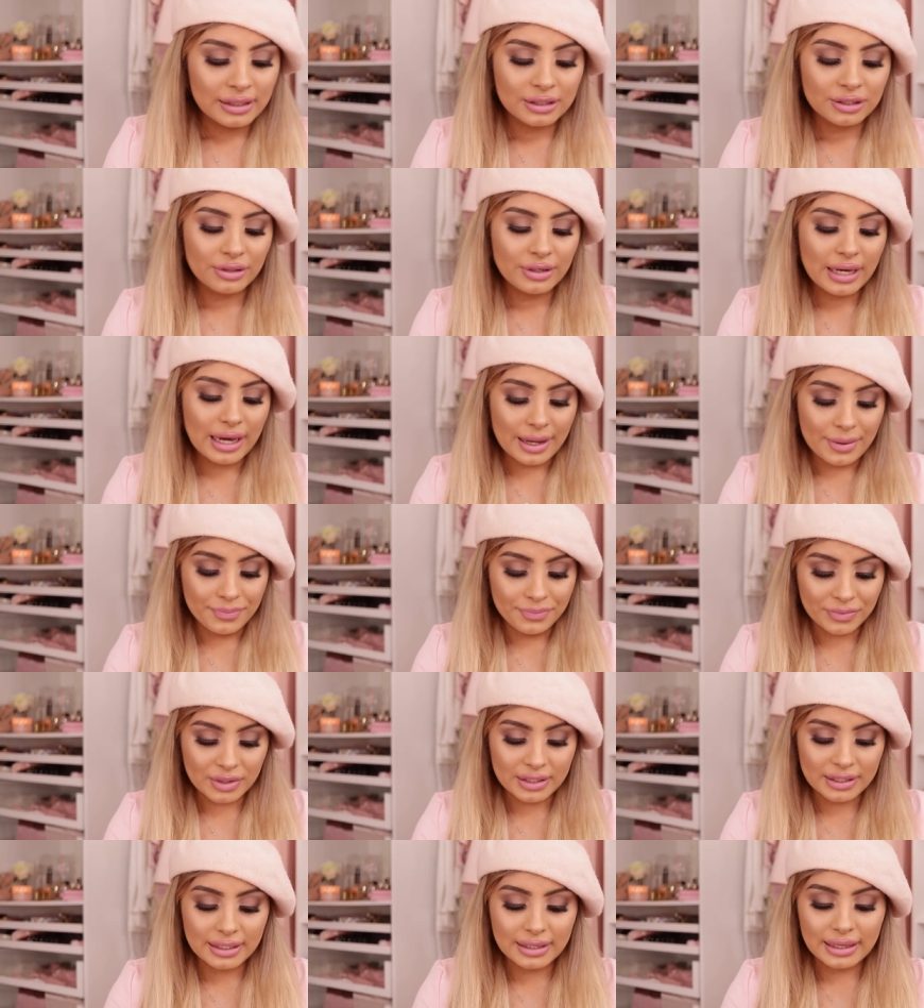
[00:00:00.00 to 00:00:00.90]
So yeah,
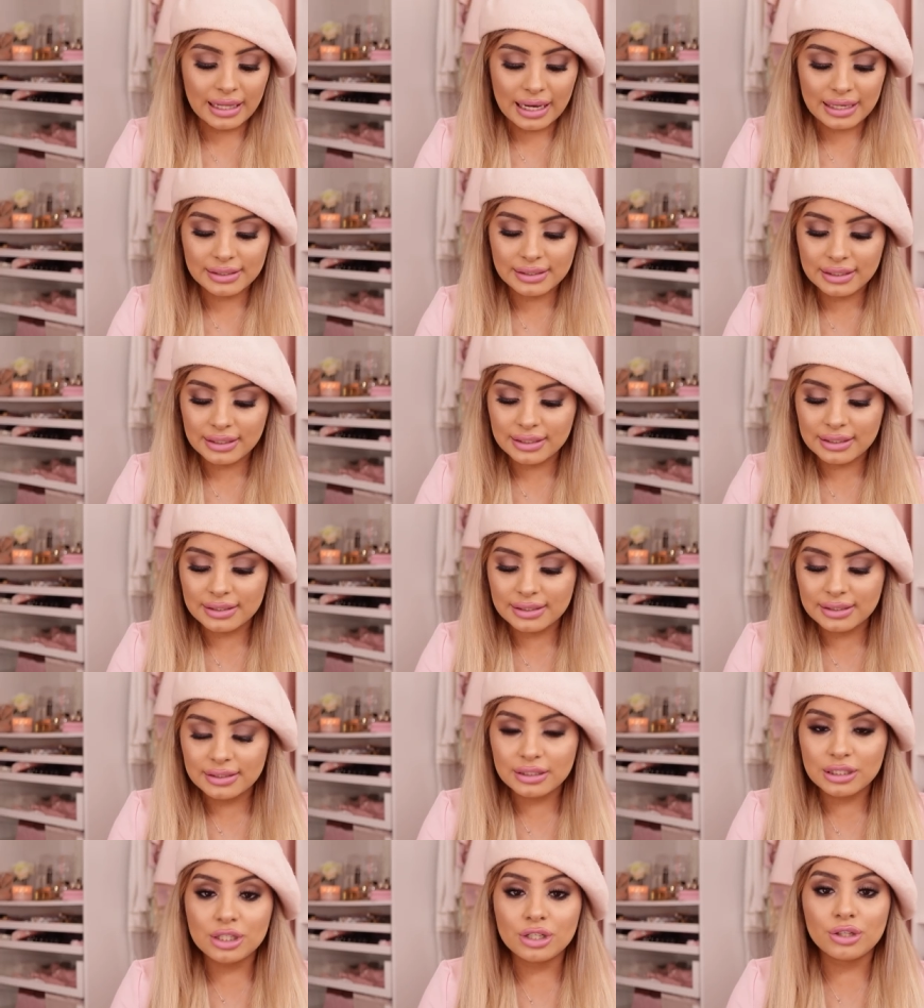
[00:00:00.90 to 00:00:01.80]
and then lastly, this
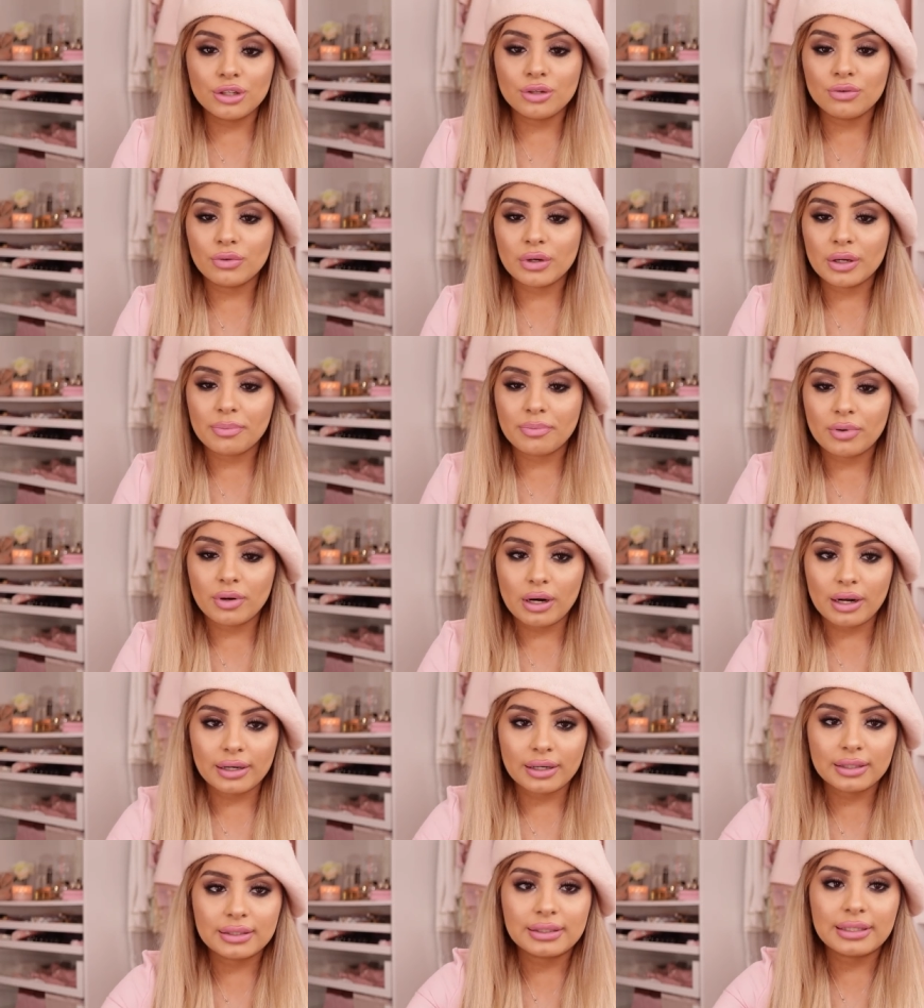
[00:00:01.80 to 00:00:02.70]
is a newer
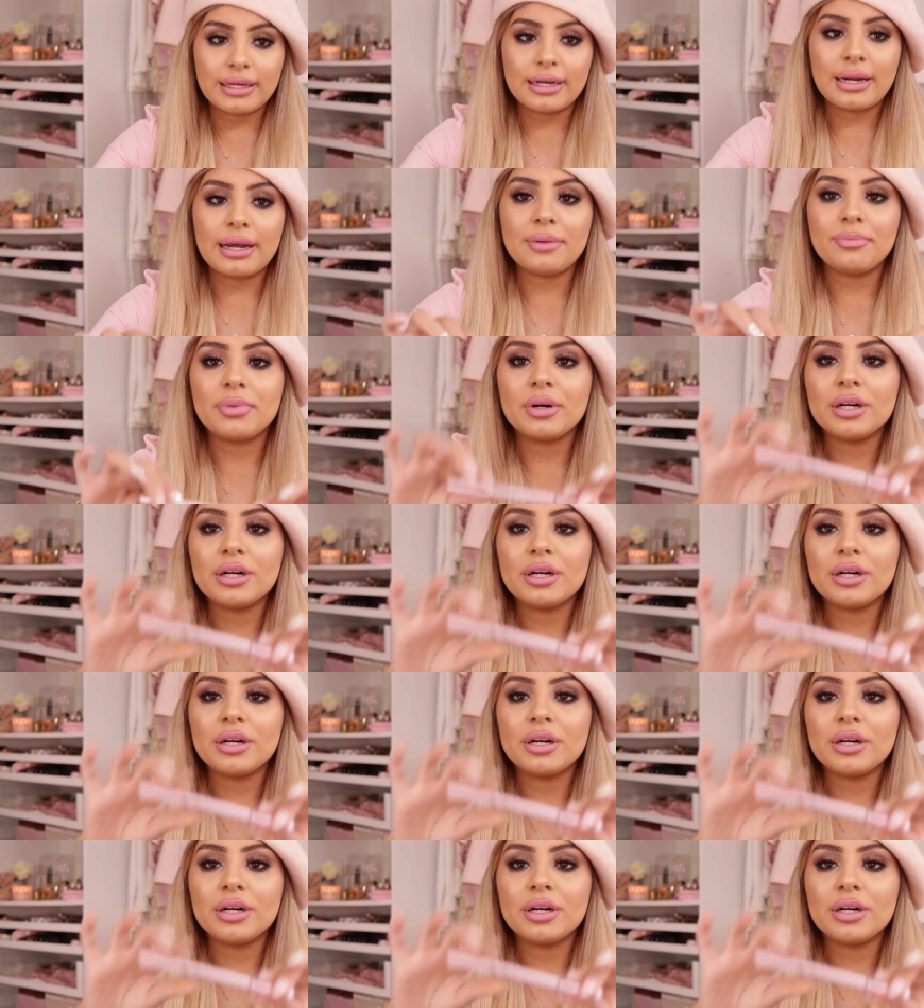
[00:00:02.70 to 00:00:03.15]
product that I